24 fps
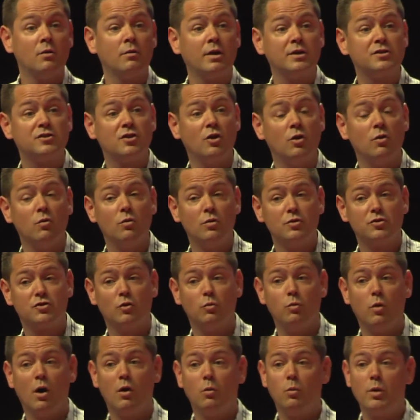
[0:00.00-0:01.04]
Right, so
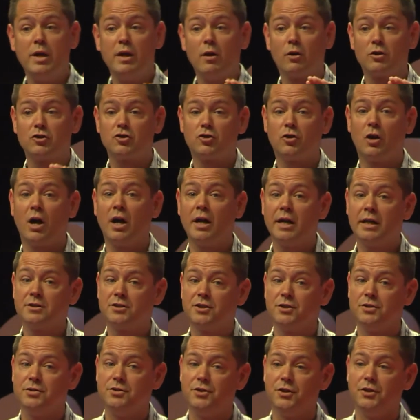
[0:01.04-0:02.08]
what we are trying
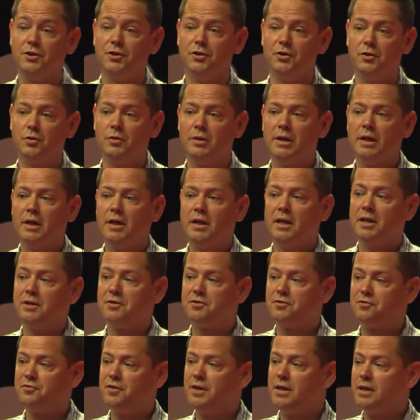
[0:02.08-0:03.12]
to do
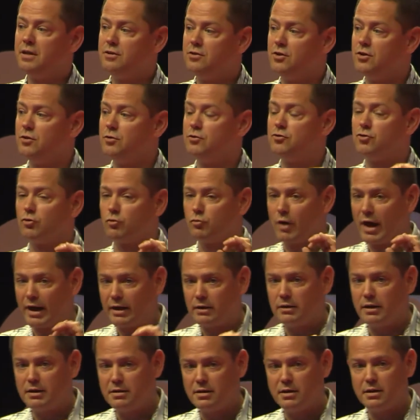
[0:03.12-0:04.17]
is feed you
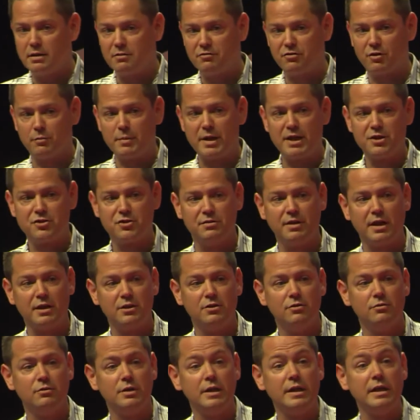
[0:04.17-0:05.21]
directly the information that
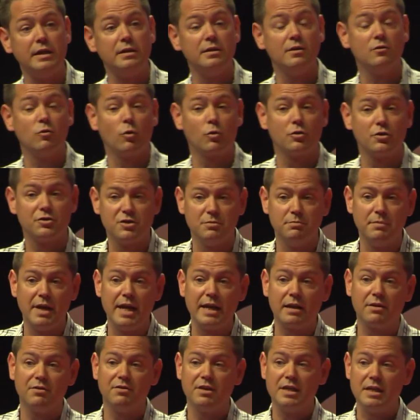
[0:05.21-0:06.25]
you need in order to
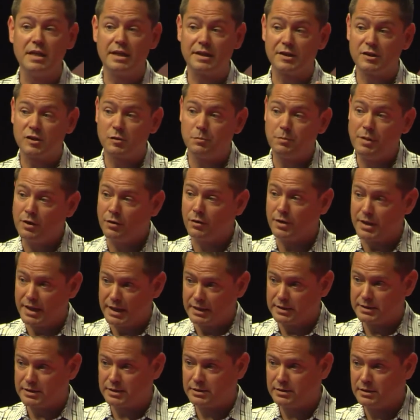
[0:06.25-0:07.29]
make the
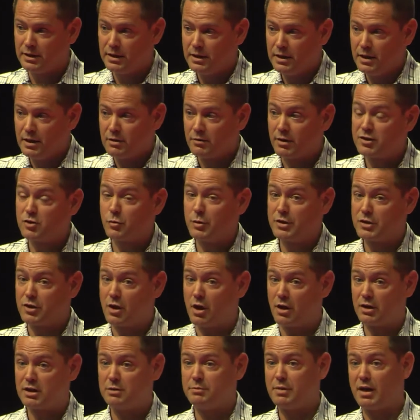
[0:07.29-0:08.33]
experience, right? So we
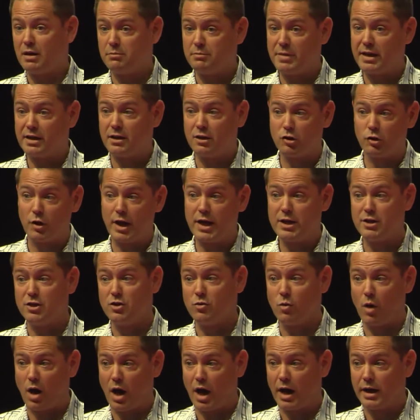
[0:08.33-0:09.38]
talked about making great
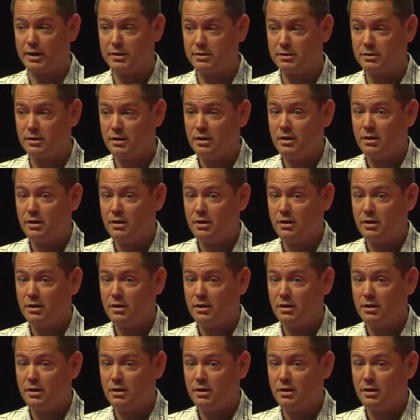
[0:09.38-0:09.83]
UIs.